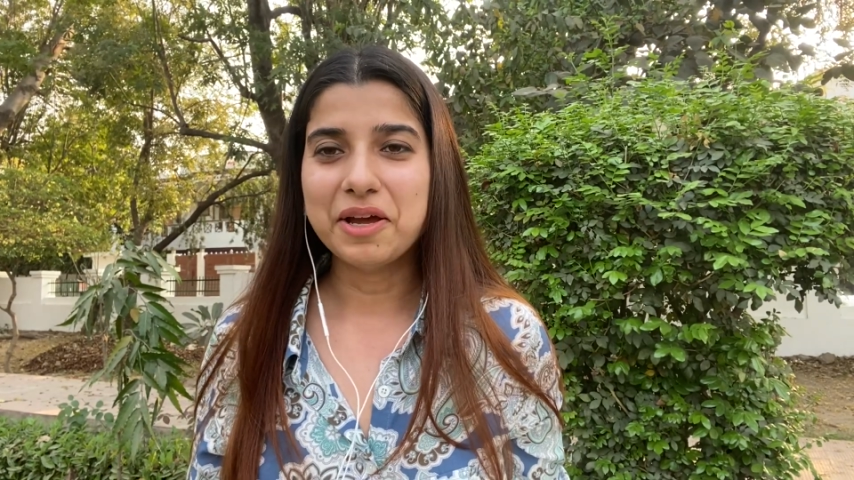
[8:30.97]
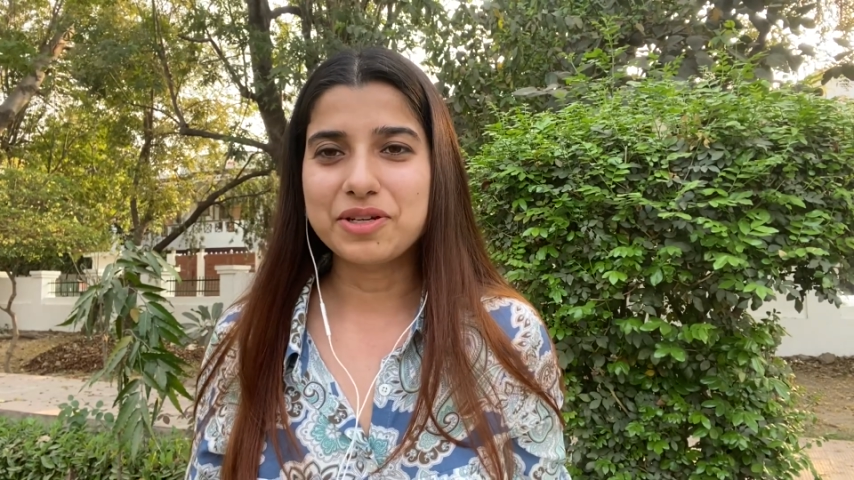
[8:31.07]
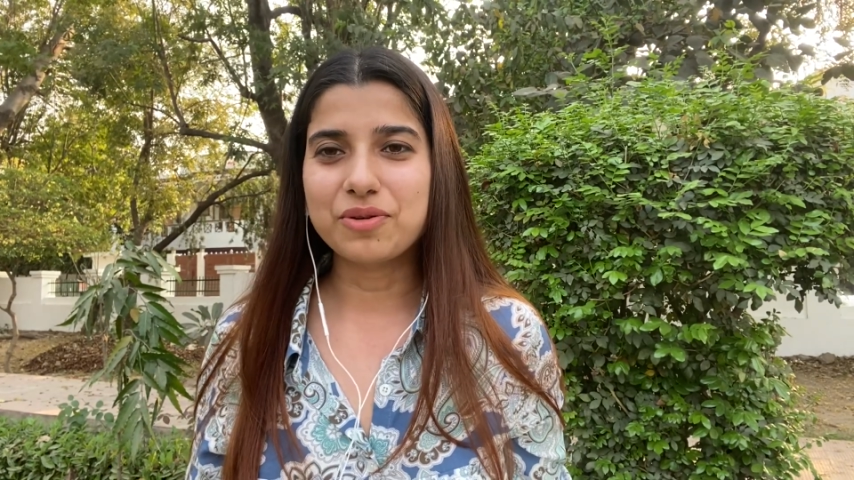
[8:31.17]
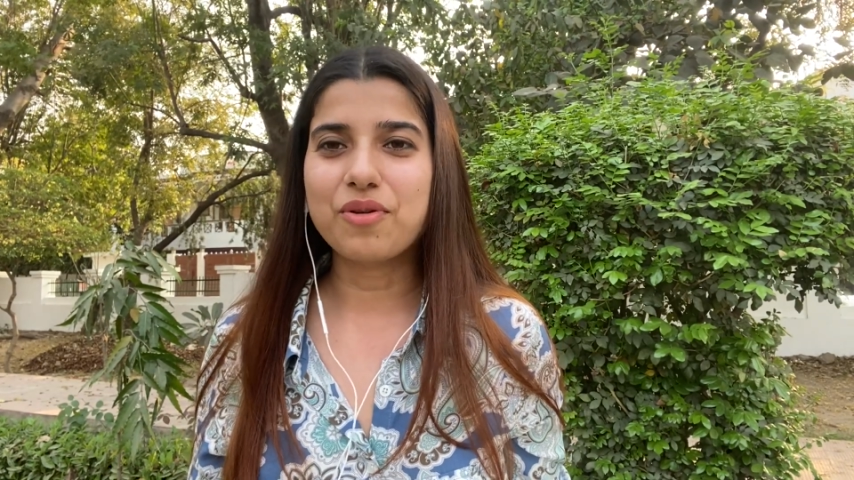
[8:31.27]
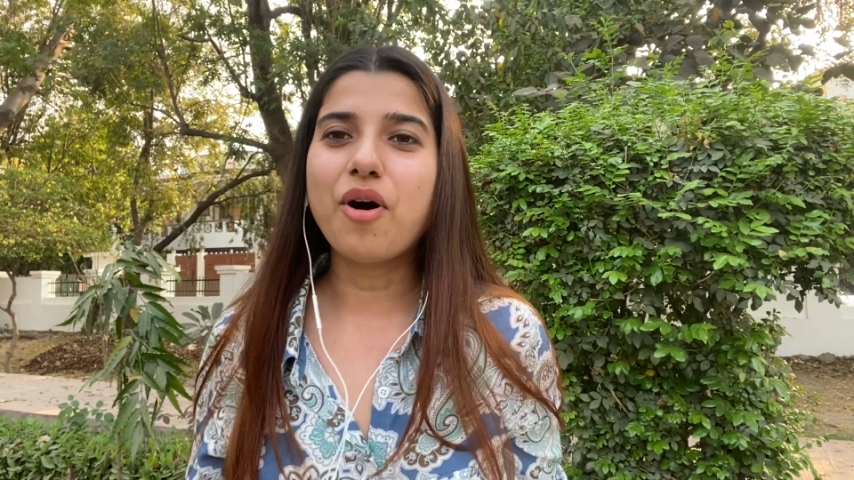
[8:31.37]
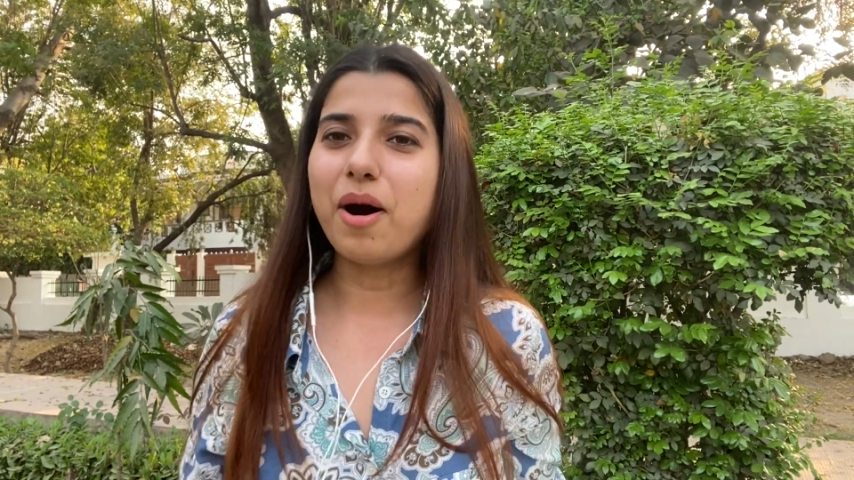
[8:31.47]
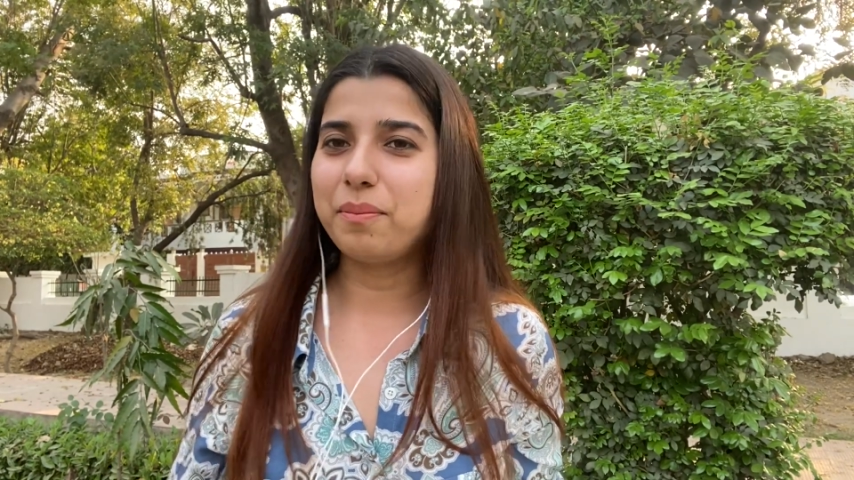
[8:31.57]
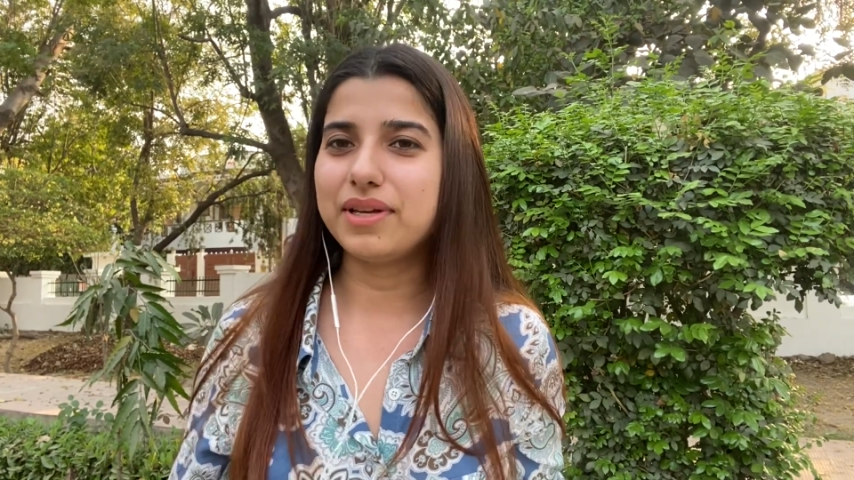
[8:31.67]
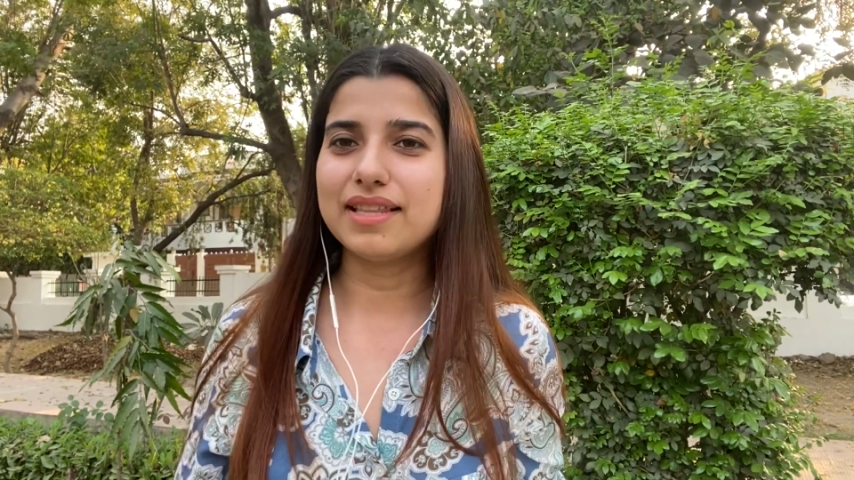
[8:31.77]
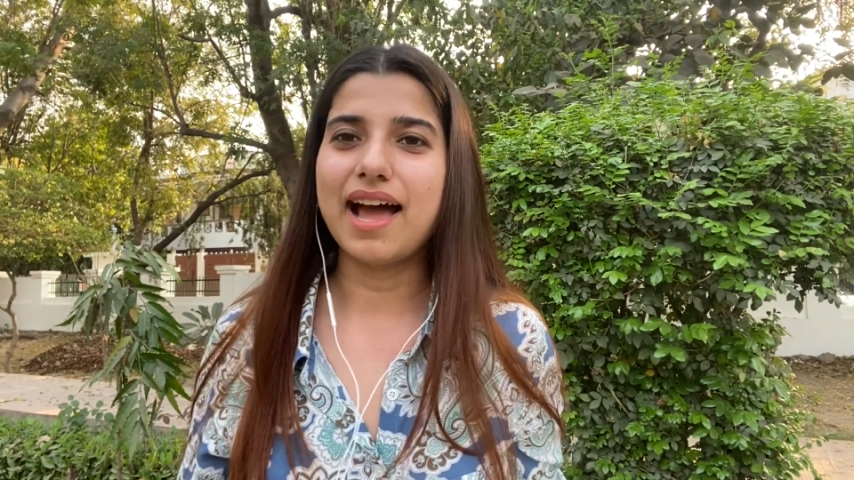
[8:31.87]
to
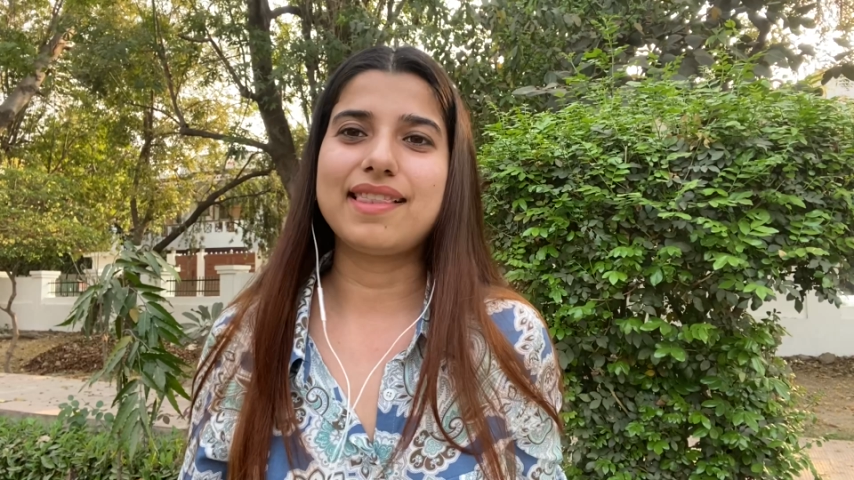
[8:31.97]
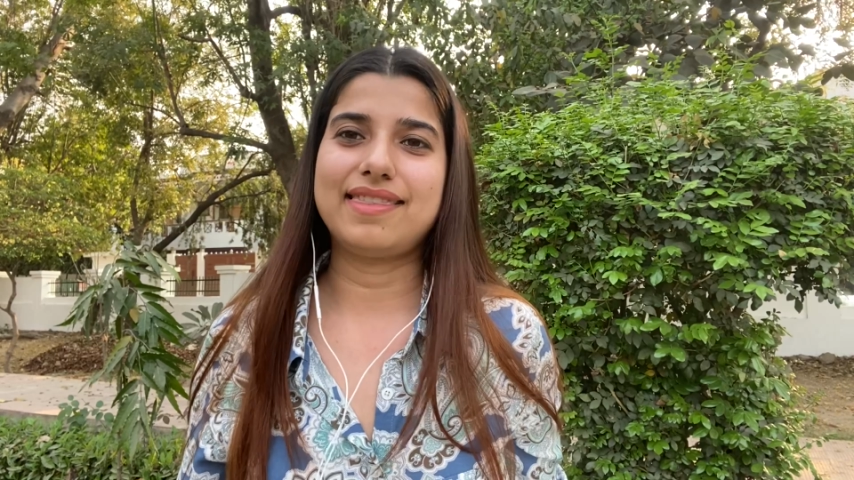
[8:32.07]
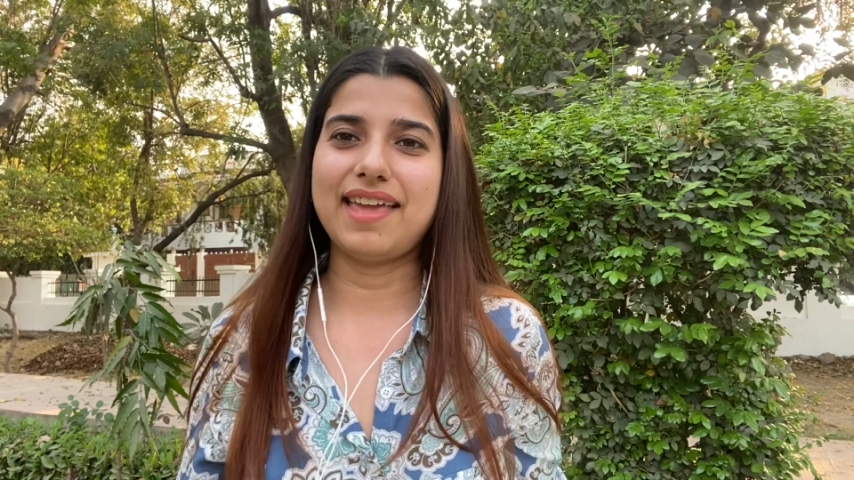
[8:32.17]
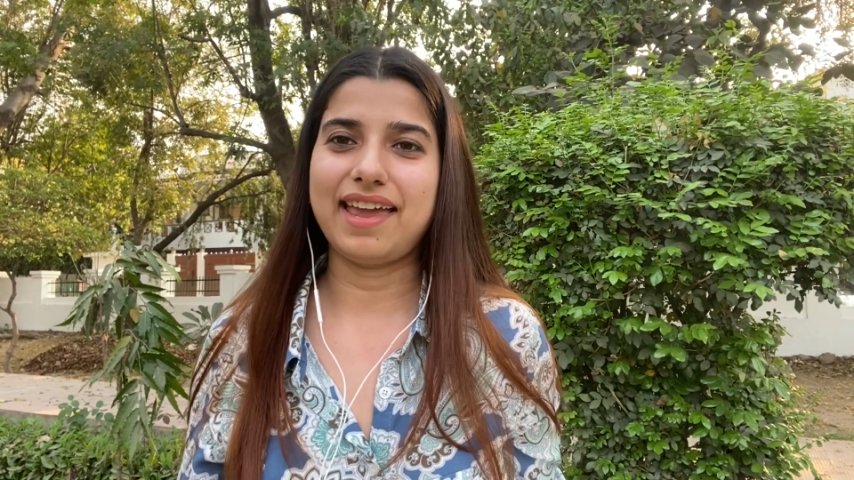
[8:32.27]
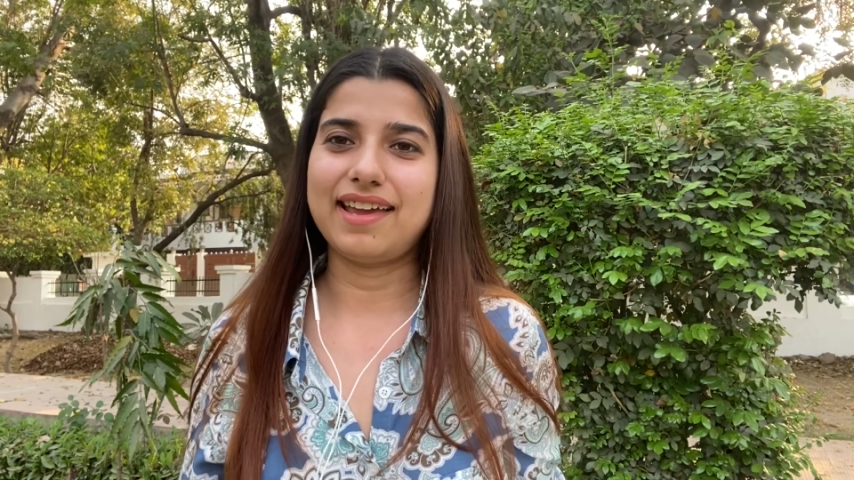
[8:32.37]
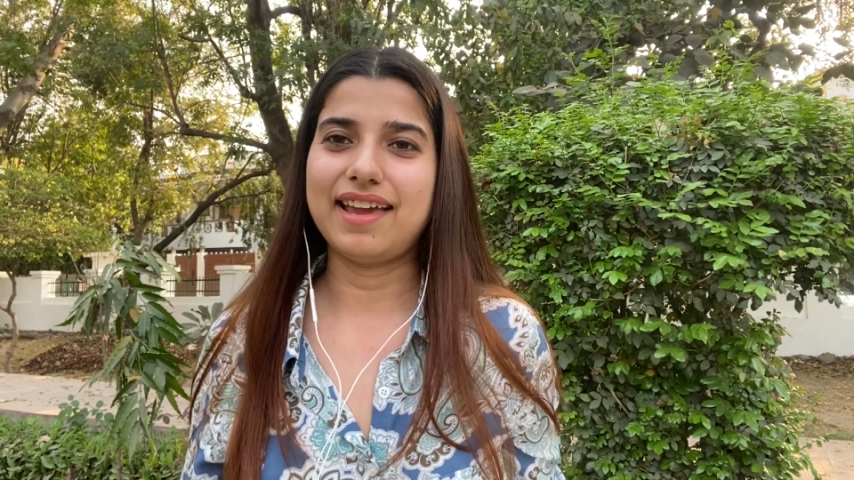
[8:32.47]
copy that thing